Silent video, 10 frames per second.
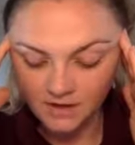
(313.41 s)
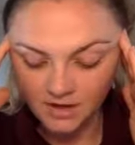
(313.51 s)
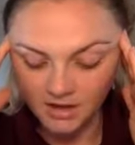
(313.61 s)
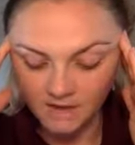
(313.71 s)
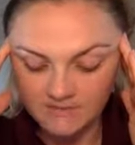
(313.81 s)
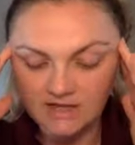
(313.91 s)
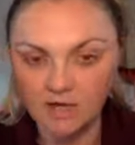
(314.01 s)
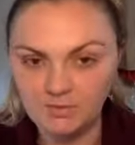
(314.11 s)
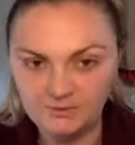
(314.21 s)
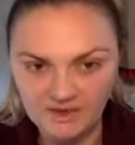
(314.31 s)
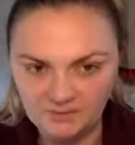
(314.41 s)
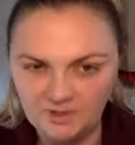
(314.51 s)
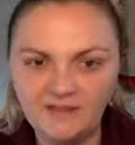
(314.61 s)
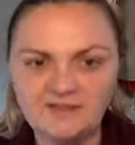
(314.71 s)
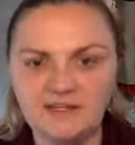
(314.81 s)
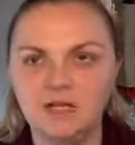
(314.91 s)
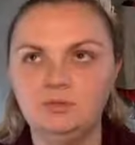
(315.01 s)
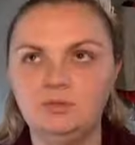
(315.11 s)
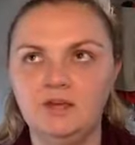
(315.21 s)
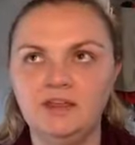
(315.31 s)
to help with bad breath, to
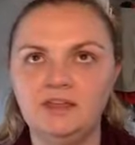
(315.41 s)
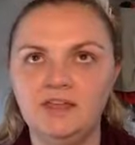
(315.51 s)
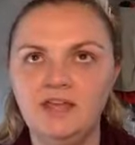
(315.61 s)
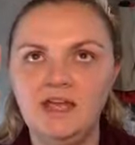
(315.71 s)
help with